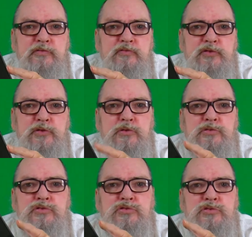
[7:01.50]
food
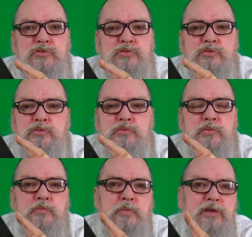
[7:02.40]
to
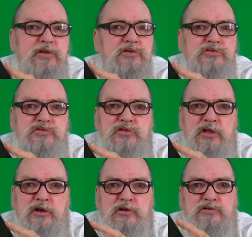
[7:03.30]
making
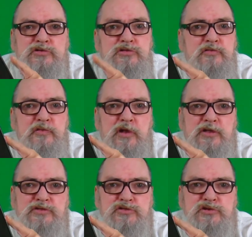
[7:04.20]
snares and different
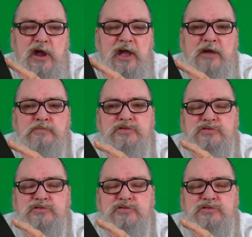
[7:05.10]
kinds of traps,